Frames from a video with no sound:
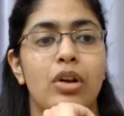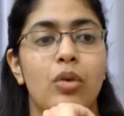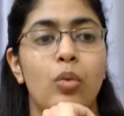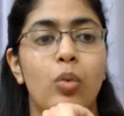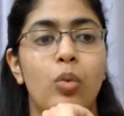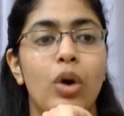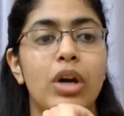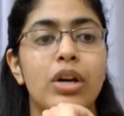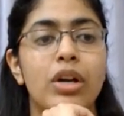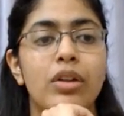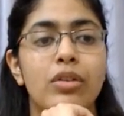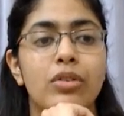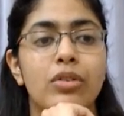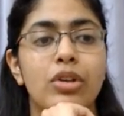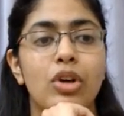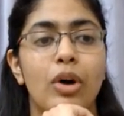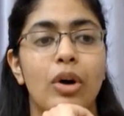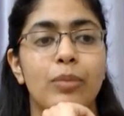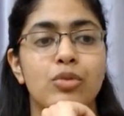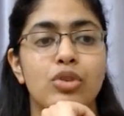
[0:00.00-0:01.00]
What is
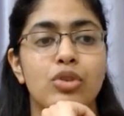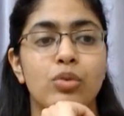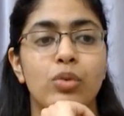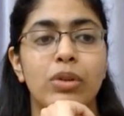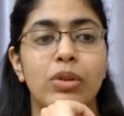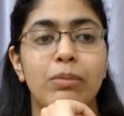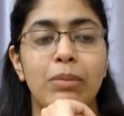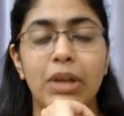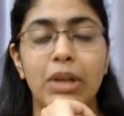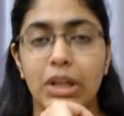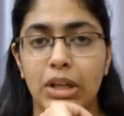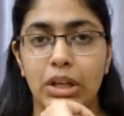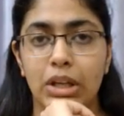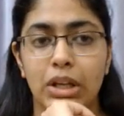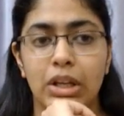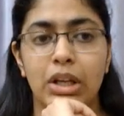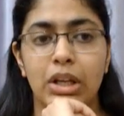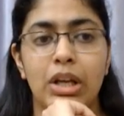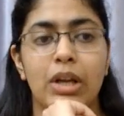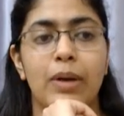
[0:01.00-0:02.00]
the option with B?
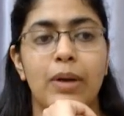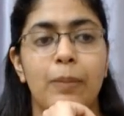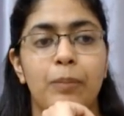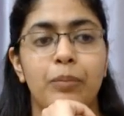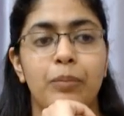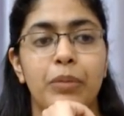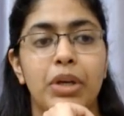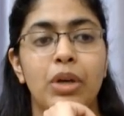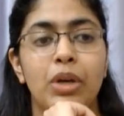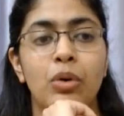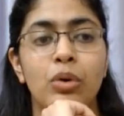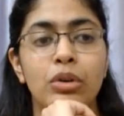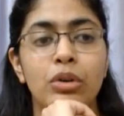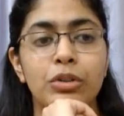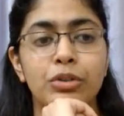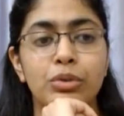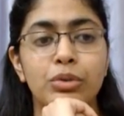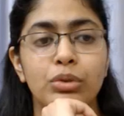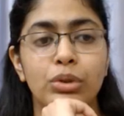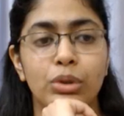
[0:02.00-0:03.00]
B
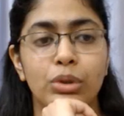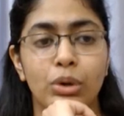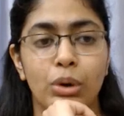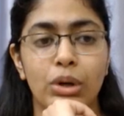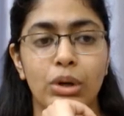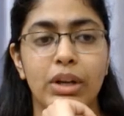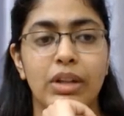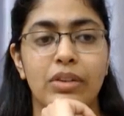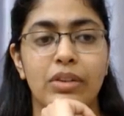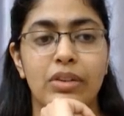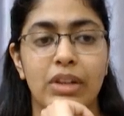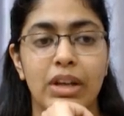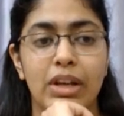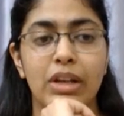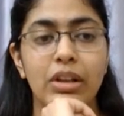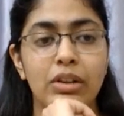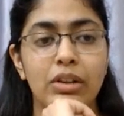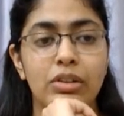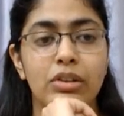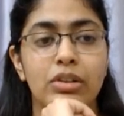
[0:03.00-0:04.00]
goes to the court and
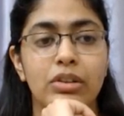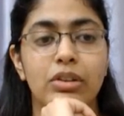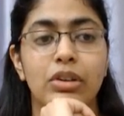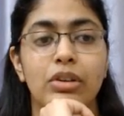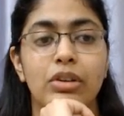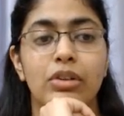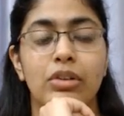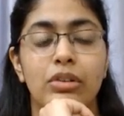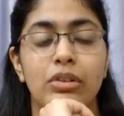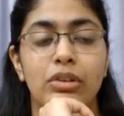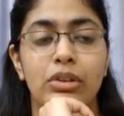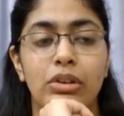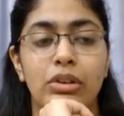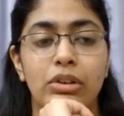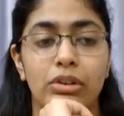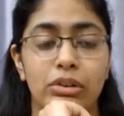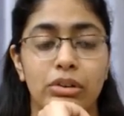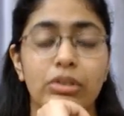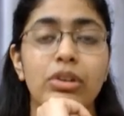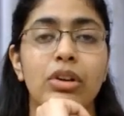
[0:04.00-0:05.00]
says that,
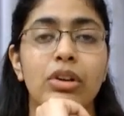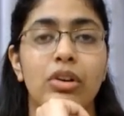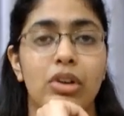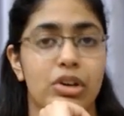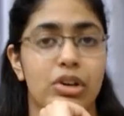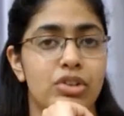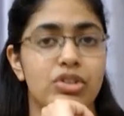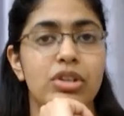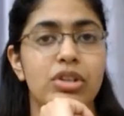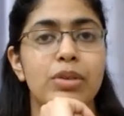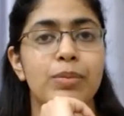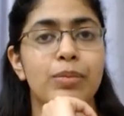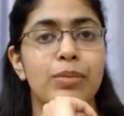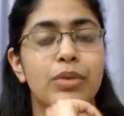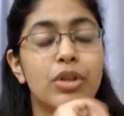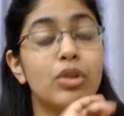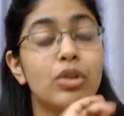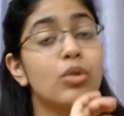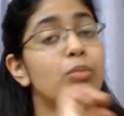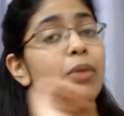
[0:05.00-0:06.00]
your lordship,
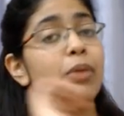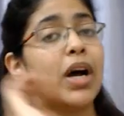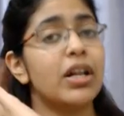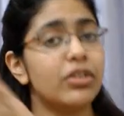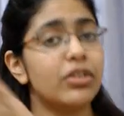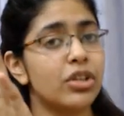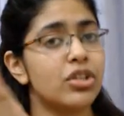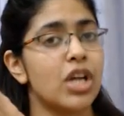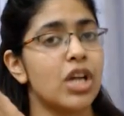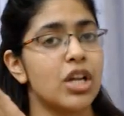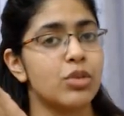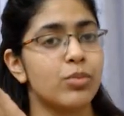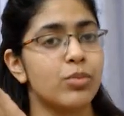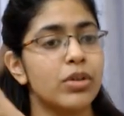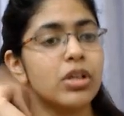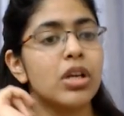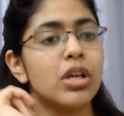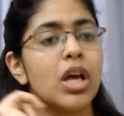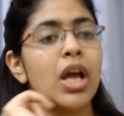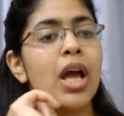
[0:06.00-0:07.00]
you passed the
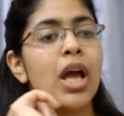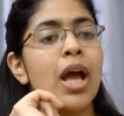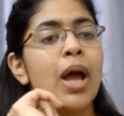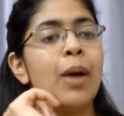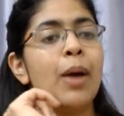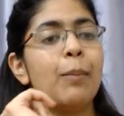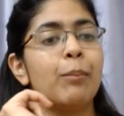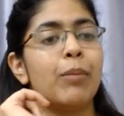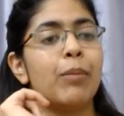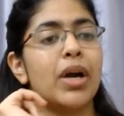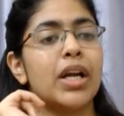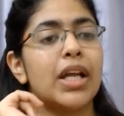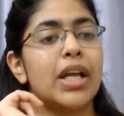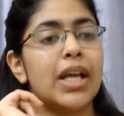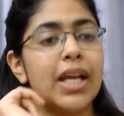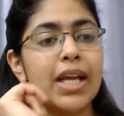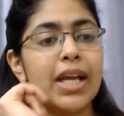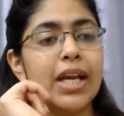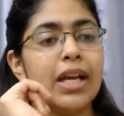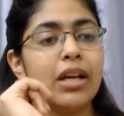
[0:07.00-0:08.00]
judgment, but
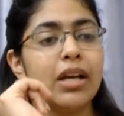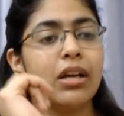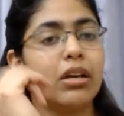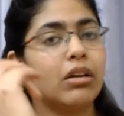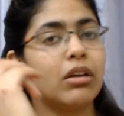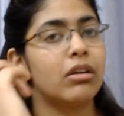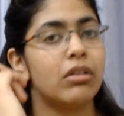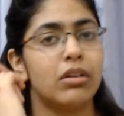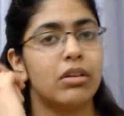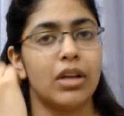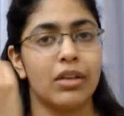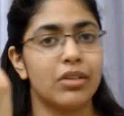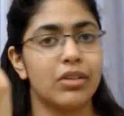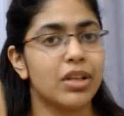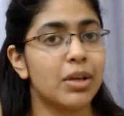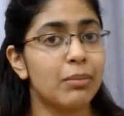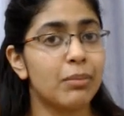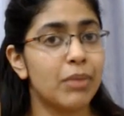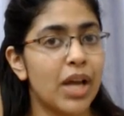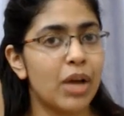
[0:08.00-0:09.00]
A
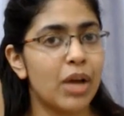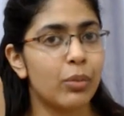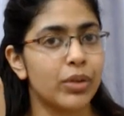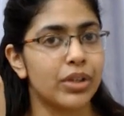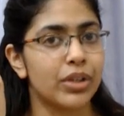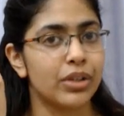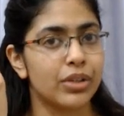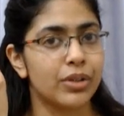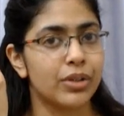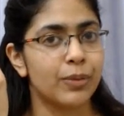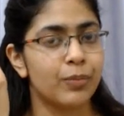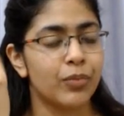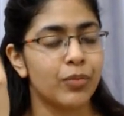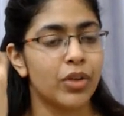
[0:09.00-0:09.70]
doesn't comply with it.